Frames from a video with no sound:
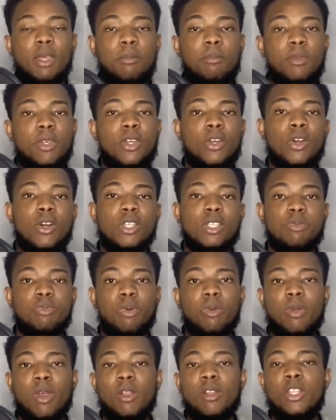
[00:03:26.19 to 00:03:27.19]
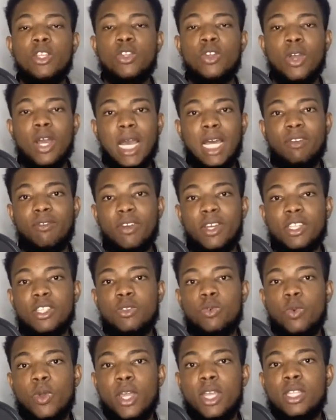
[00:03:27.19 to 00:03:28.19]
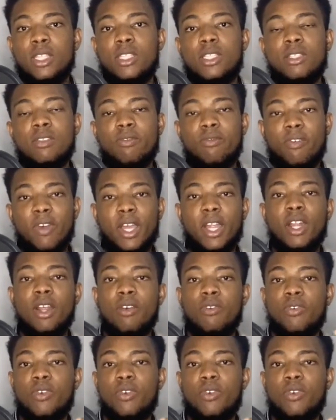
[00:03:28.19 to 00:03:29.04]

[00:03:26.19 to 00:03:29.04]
because probably your adverts went viral